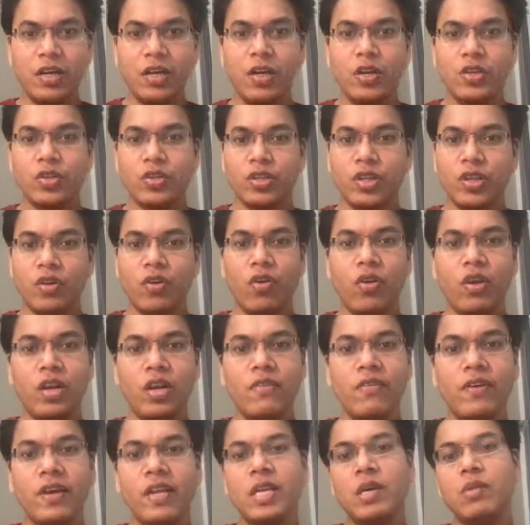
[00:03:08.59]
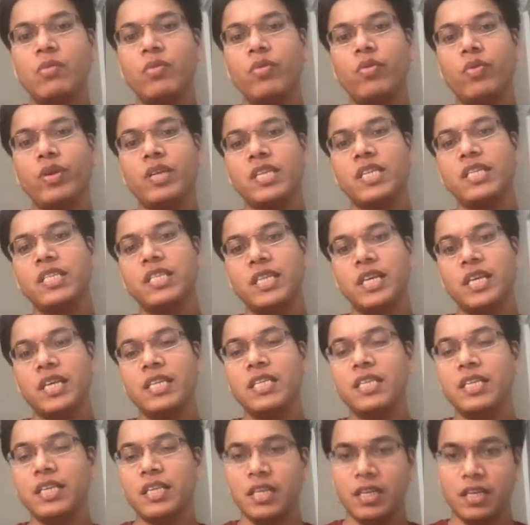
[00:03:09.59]
So the only variable which is
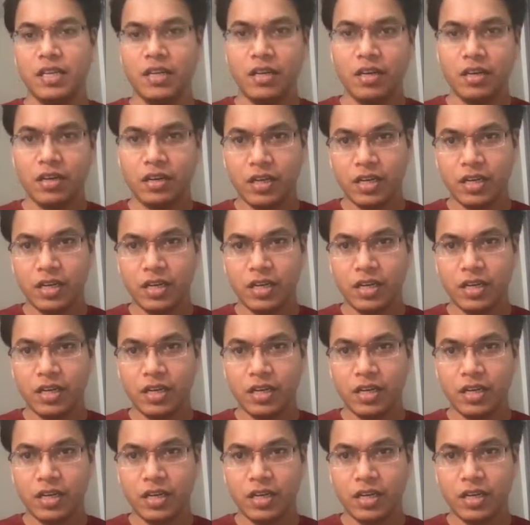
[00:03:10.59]
changing here